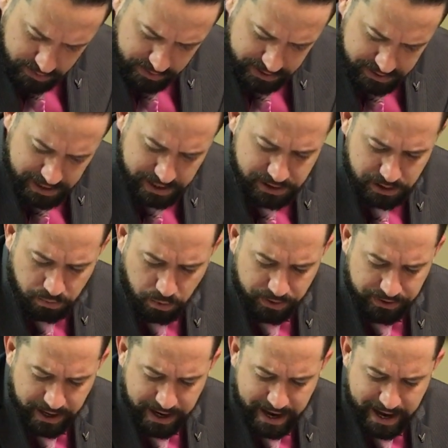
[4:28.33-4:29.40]
That's actually what
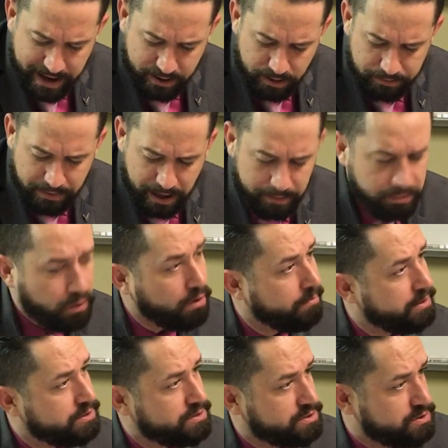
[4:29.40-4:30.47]
they had on my
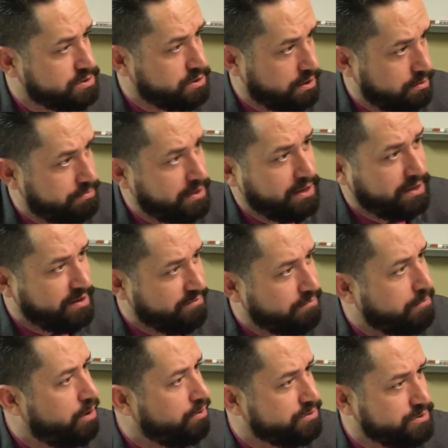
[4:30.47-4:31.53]
appointment slip. They give
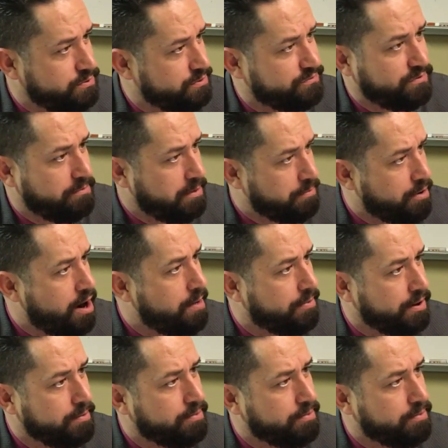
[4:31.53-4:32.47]
them all to us from the property